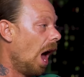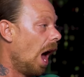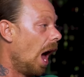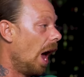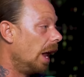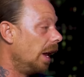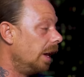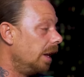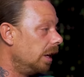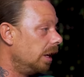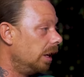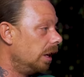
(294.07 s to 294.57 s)

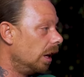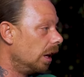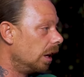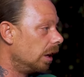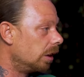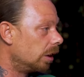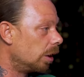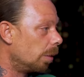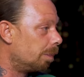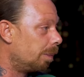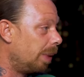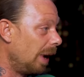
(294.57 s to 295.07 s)
And
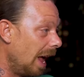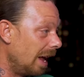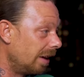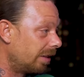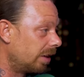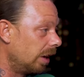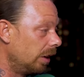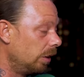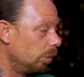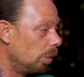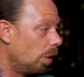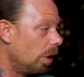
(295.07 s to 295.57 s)
the
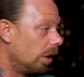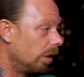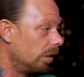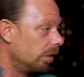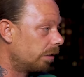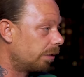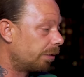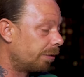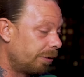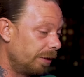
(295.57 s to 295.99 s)
blessing was,